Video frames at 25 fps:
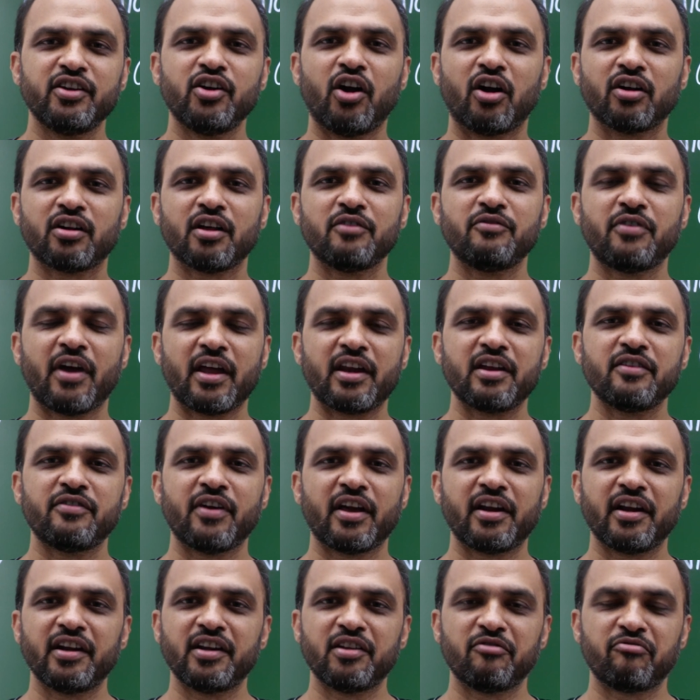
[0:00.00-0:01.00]
not a very,
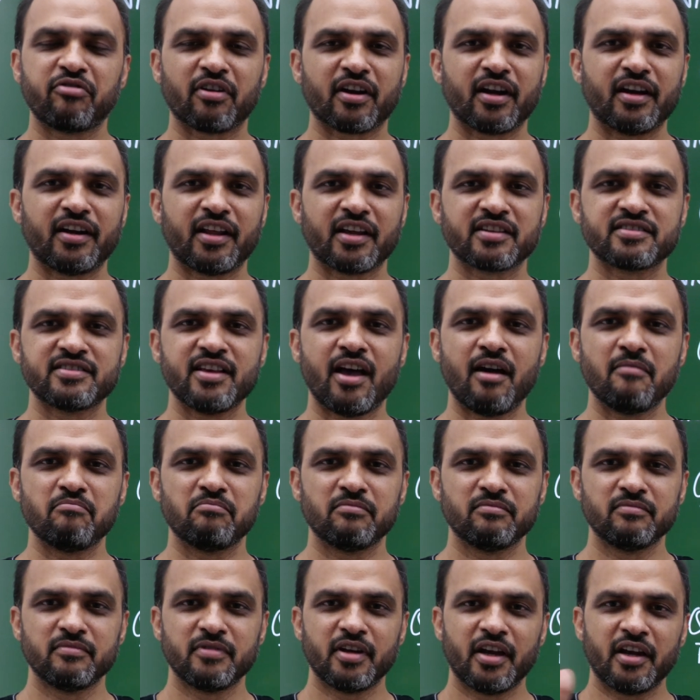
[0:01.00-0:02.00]
very difficult exam.
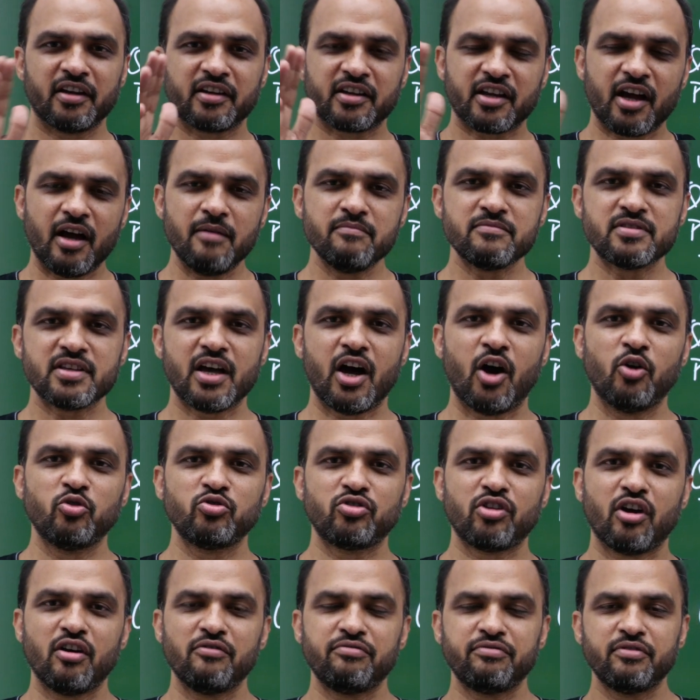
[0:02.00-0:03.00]
It comes out
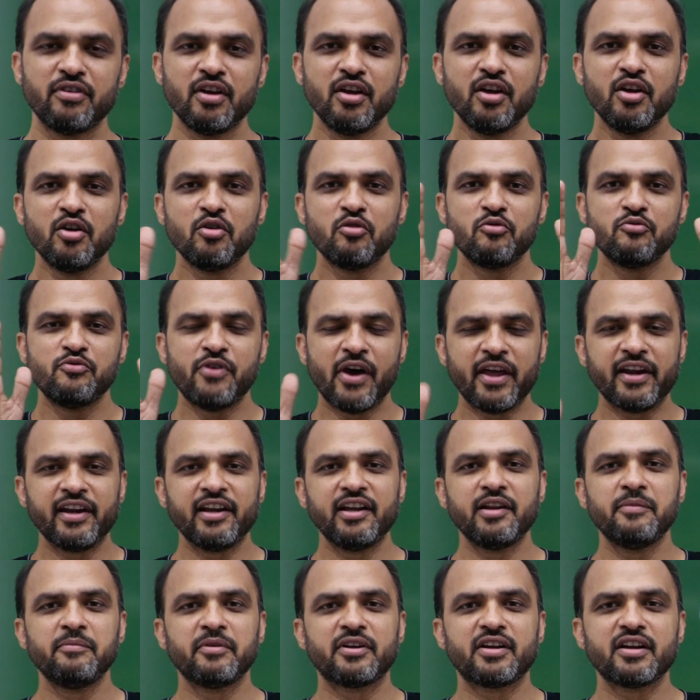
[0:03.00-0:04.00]
of very
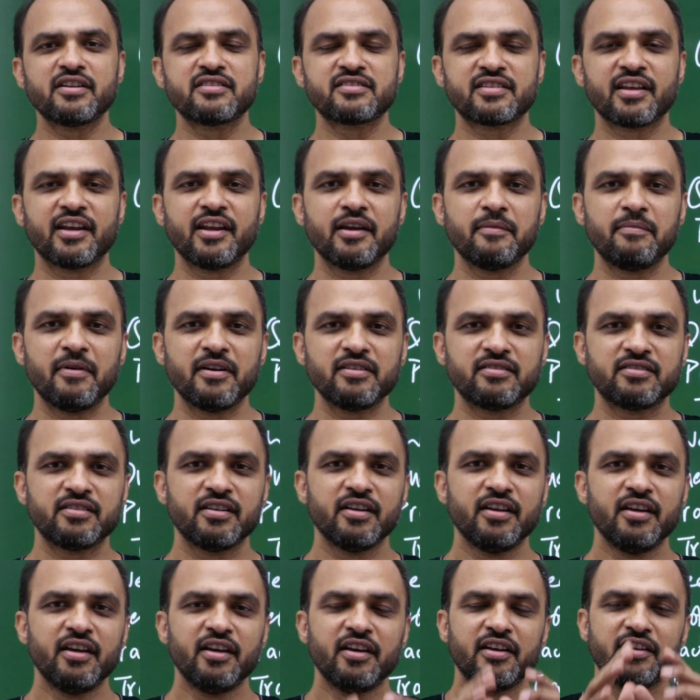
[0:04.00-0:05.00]
limited syllabus.
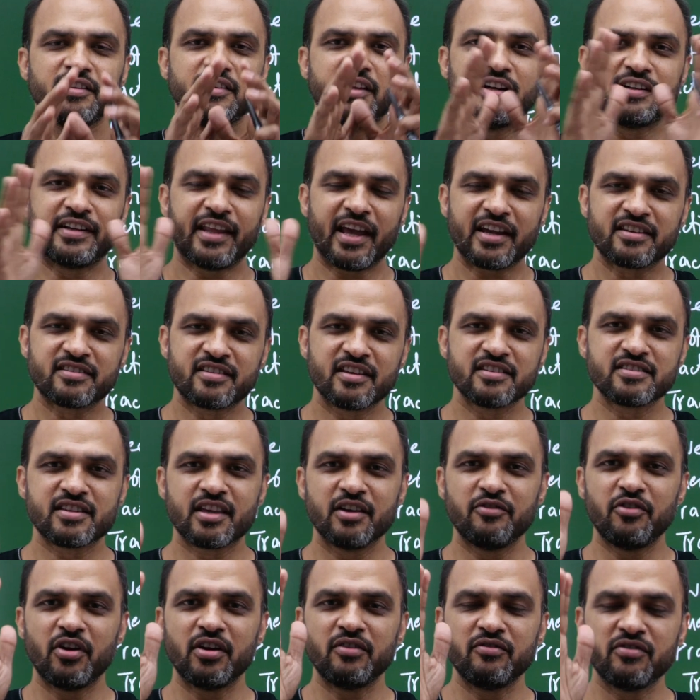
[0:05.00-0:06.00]
The text is
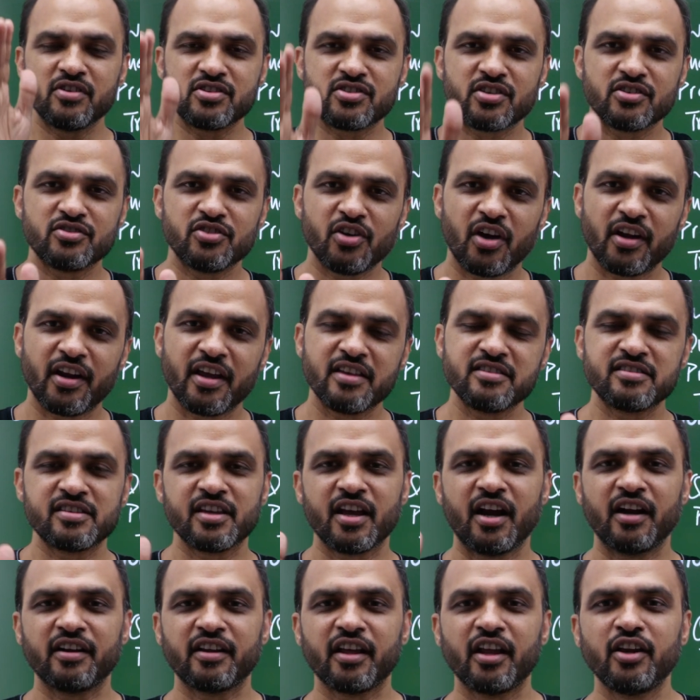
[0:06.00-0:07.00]
given, which is your
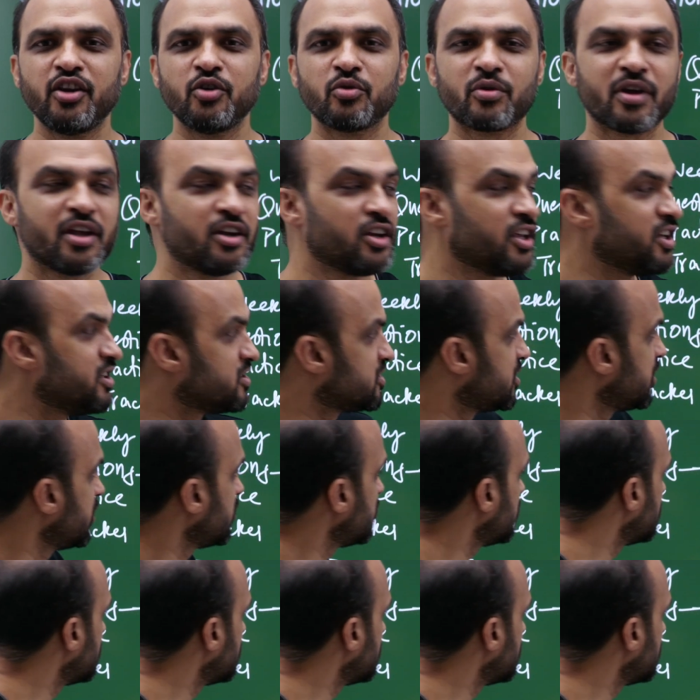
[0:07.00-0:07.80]
NCERT, and you can easily